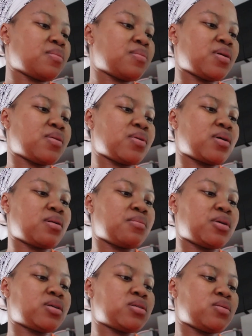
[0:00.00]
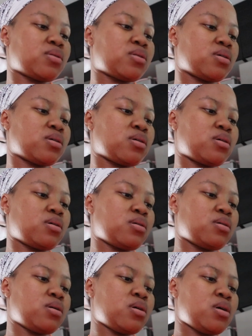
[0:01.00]
But I'm gonna mix it with
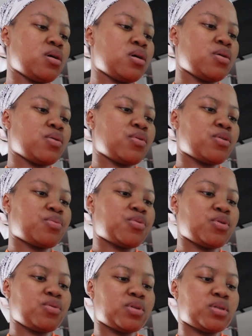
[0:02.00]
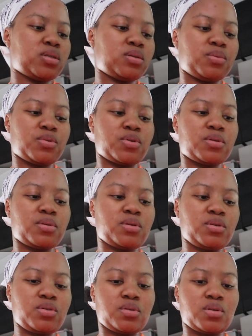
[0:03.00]
this purity boy
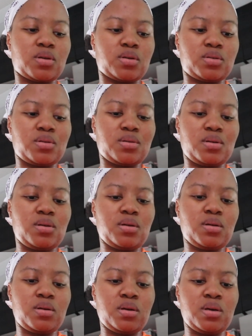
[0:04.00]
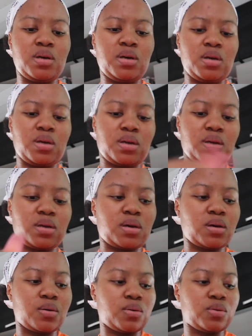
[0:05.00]
so that it
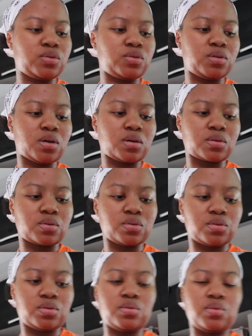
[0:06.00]
can hold you down, because